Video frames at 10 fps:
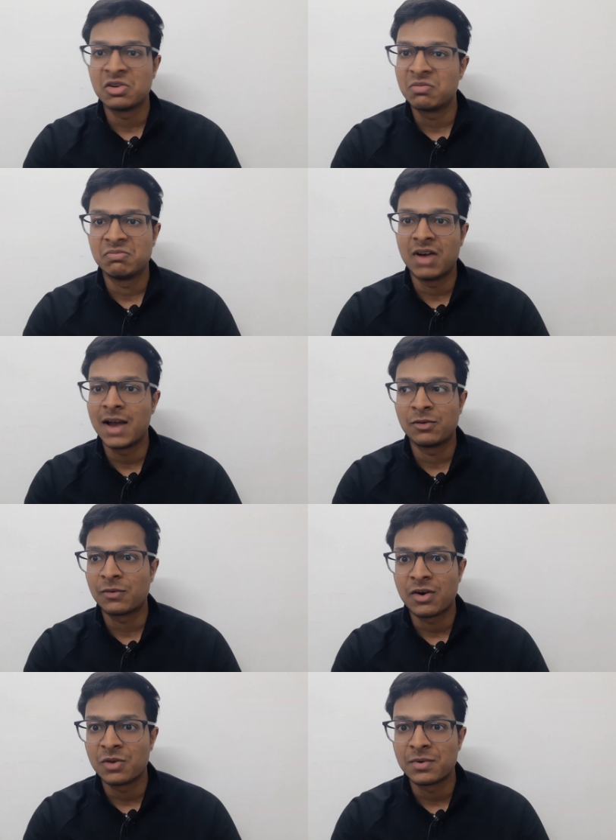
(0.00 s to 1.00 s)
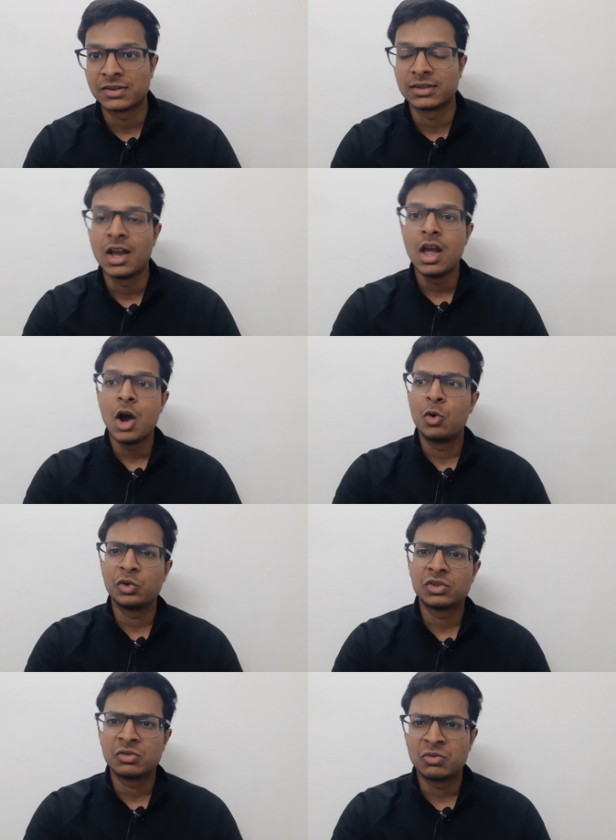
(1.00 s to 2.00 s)
No, I have not found a person
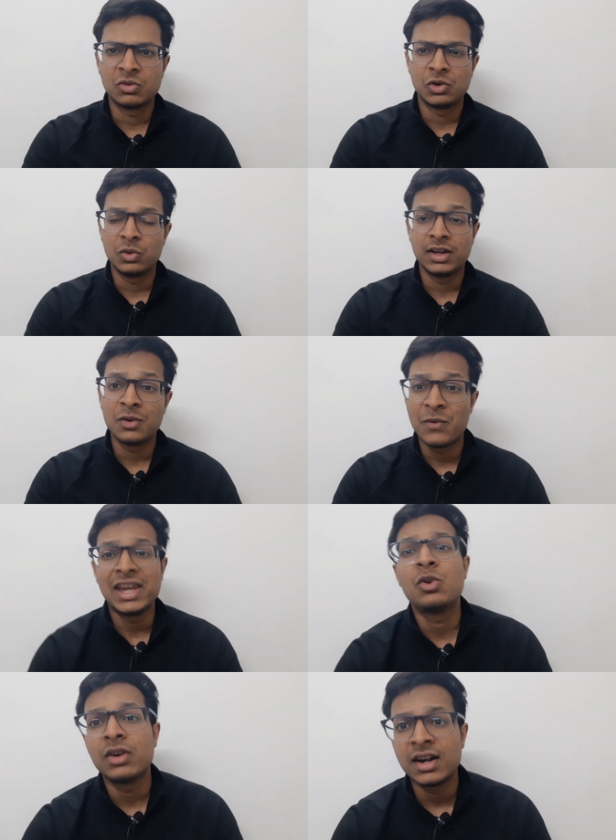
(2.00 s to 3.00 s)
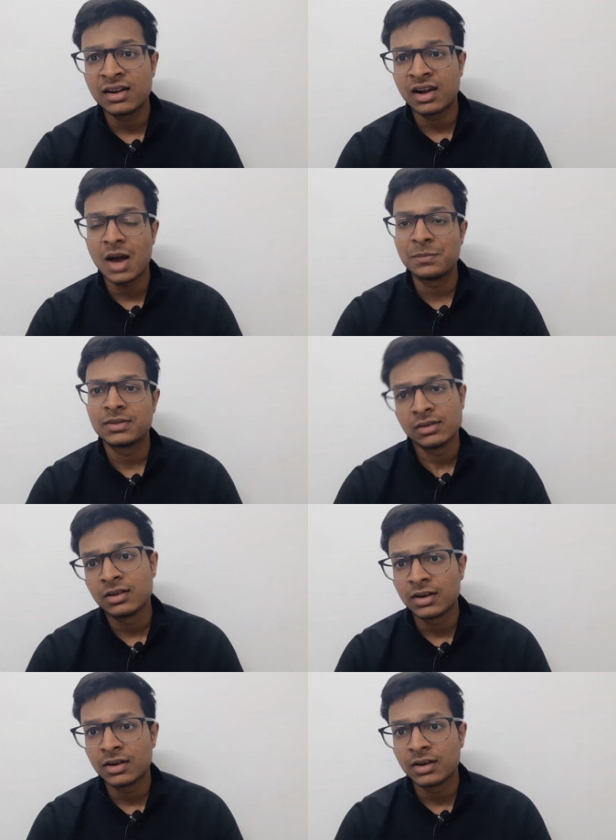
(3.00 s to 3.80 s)
who's doing very good in clubs,